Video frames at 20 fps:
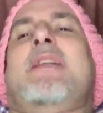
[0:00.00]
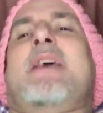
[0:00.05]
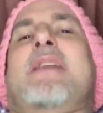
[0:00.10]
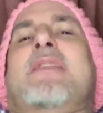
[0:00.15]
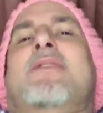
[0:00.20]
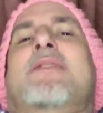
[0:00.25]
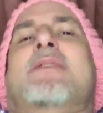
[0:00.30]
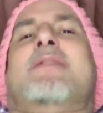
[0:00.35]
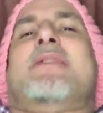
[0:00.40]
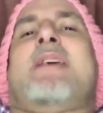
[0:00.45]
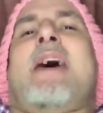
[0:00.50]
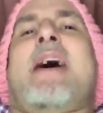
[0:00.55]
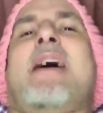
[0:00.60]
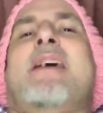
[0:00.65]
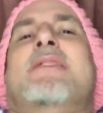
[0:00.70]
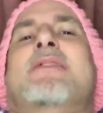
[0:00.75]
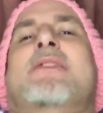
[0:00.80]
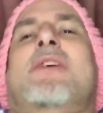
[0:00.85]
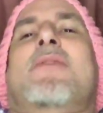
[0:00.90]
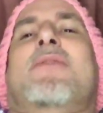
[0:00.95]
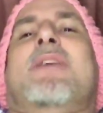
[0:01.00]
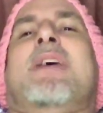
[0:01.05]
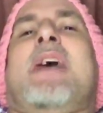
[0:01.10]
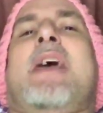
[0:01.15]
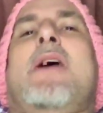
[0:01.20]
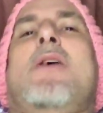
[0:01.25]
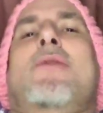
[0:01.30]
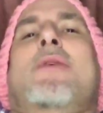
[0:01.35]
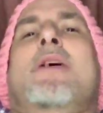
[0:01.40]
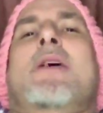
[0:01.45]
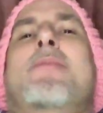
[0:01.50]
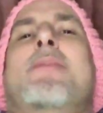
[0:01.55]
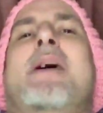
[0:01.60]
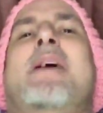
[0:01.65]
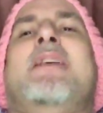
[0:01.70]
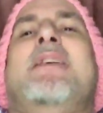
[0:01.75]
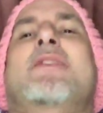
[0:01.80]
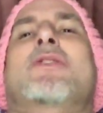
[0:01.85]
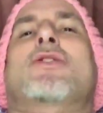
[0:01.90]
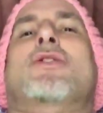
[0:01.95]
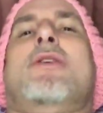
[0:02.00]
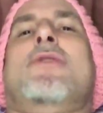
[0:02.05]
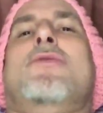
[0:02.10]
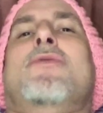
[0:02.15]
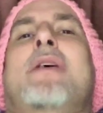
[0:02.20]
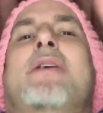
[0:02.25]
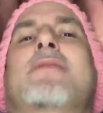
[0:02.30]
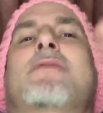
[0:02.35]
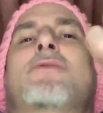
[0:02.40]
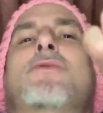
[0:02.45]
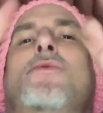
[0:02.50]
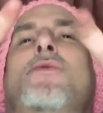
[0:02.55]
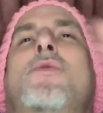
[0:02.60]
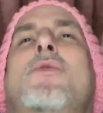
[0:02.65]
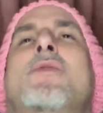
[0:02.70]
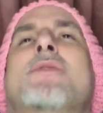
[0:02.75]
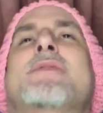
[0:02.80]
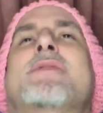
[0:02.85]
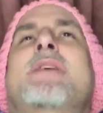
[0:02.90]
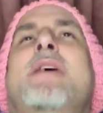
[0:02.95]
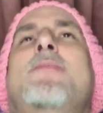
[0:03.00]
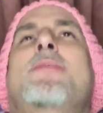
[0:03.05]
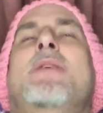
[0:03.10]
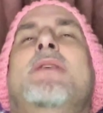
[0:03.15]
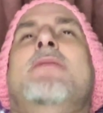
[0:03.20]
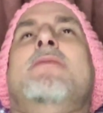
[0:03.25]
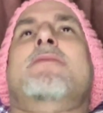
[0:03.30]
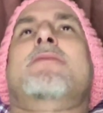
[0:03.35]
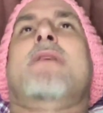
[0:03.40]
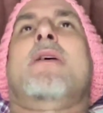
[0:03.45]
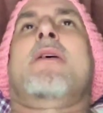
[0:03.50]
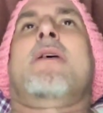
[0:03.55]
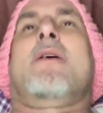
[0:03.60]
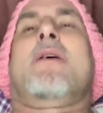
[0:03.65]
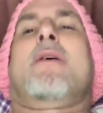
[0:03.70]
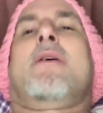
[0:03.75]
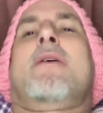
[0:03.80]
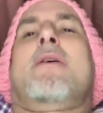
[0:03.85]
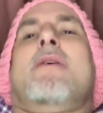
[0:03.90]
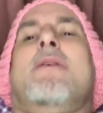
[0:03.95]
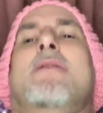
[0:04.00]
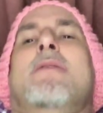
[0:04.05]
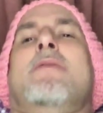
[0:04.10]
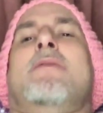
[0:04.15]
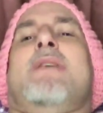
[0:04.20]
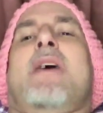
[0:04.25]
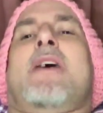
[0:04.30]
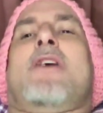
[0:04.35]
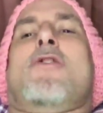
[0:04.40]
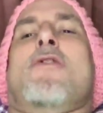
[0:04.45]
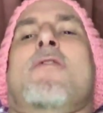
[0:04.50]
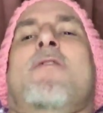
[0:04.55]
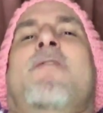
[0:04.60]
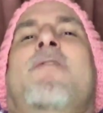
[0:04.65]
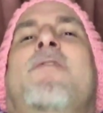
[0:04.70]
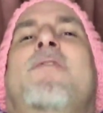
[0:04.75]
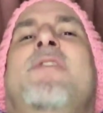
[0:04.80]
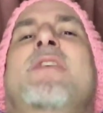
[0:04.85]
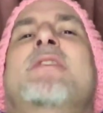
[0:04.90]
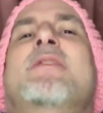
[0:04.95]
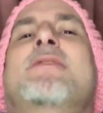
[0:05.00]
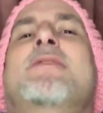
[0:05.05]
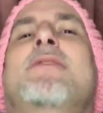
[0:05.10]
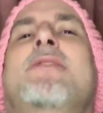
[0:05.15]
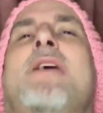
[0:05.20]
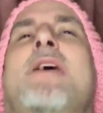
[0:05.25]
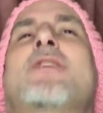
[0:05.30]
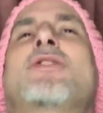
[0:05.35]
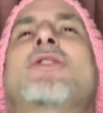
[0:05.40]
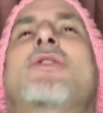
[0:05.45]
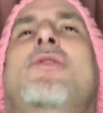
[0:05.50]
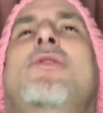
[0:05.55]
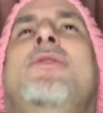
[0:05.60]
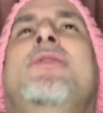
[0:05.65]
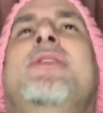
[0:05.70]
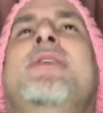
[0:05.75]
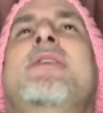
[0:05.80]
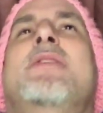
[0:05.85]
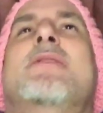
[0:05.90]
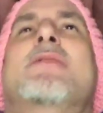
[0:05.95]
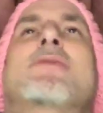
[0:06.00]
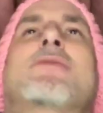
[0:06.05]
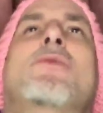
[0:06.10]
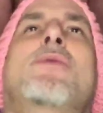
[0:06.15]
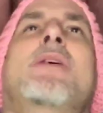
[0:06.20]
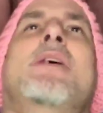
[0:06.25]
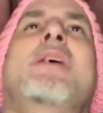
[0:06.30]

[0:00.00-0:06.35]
at the task of caring about each other as so-called sapiens, that your physiological needs, so